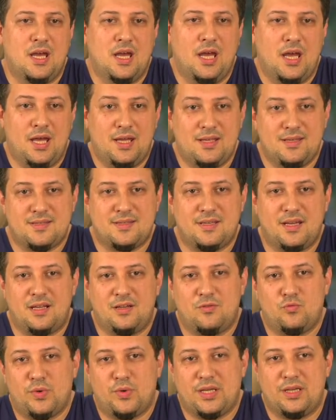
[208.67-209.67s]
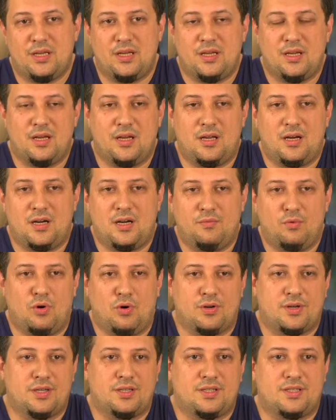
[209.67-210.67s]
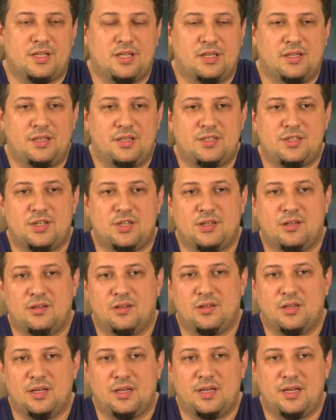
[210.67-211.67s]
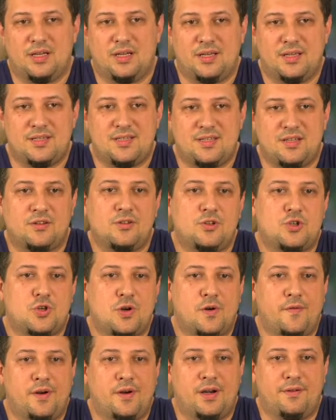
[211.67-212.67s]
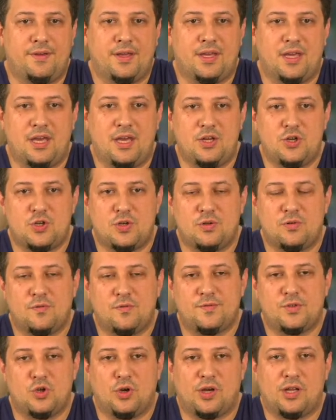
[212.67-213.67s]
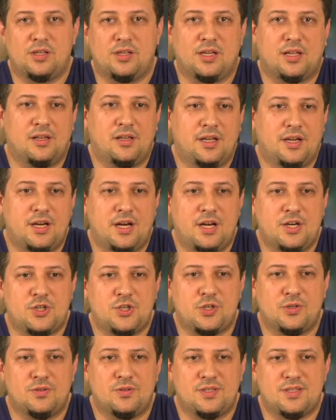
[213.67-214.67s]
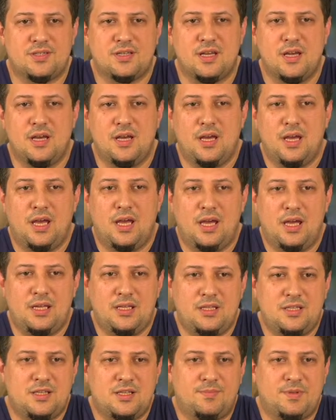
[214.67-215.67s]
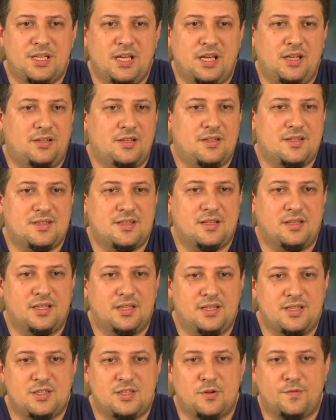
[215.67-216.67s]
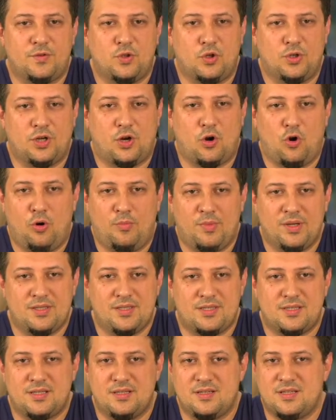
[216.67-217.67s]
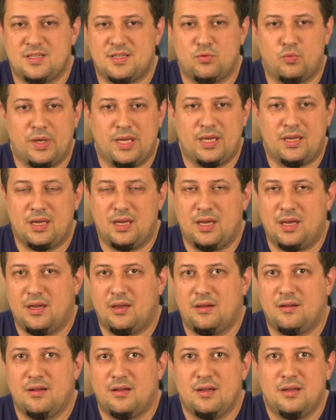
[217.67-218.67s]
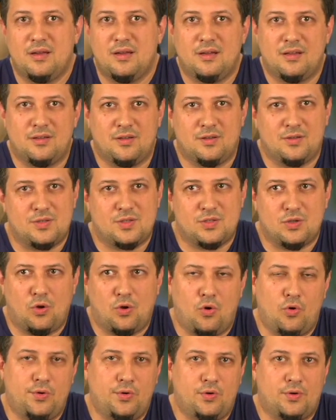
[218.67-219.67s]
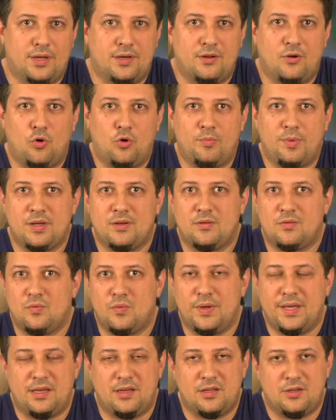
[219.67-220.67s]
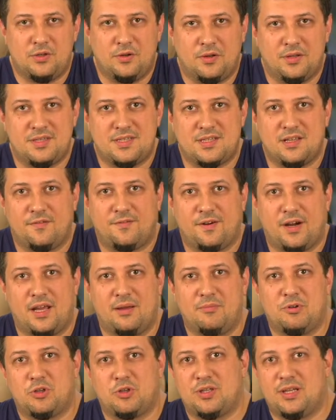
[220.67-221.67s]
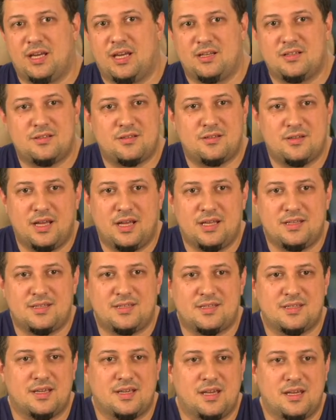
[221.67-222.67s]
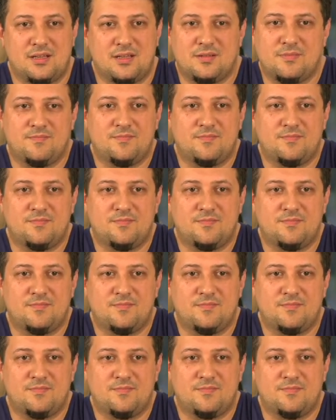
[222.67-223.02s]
And then we revoked a little signature verification of token declarations and updated the list of node commands in the wiki, so you can open wiki.cellframe.net and see it.